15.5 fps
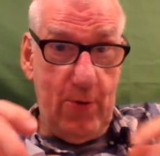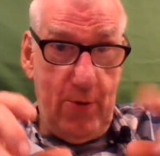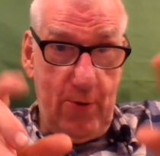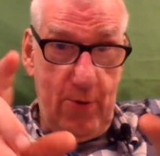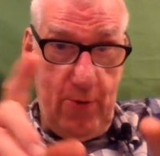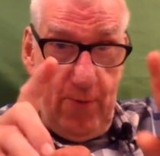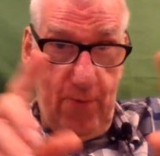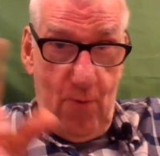the
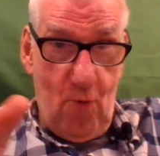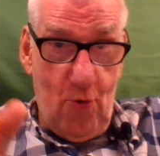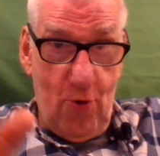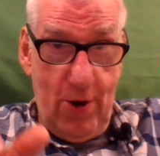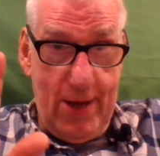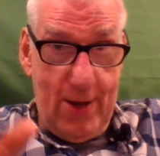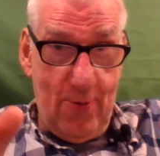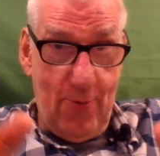little four
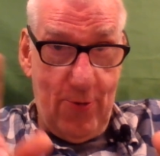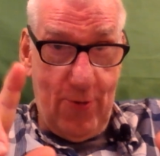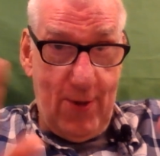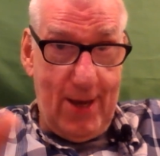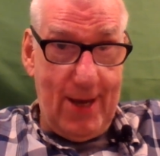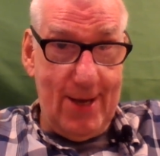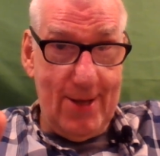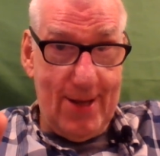letter
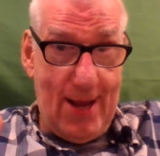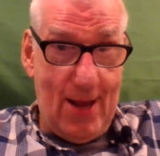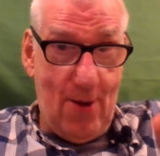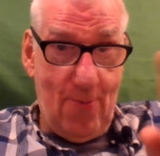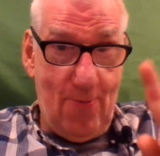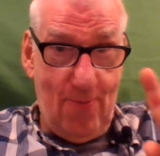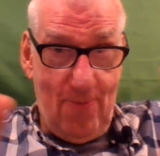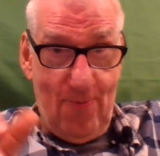things,
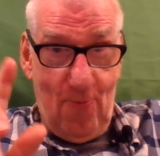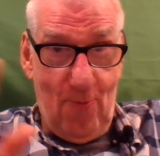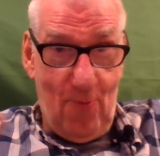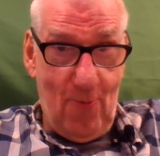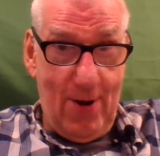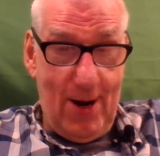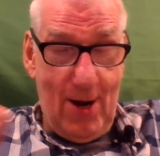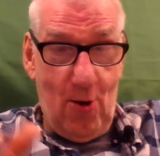how
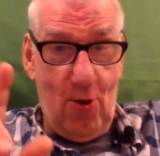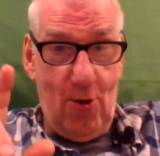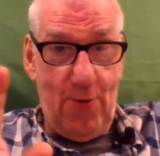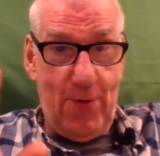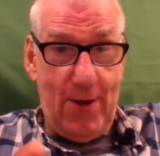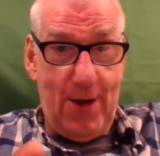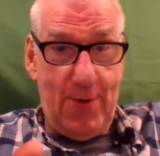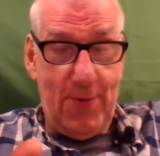it all is
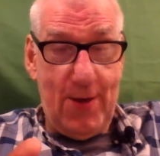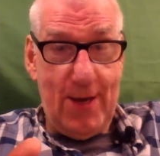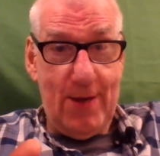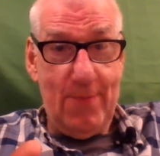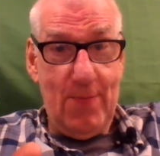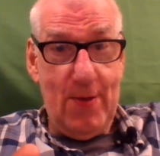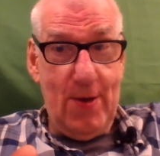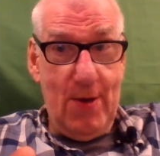happening.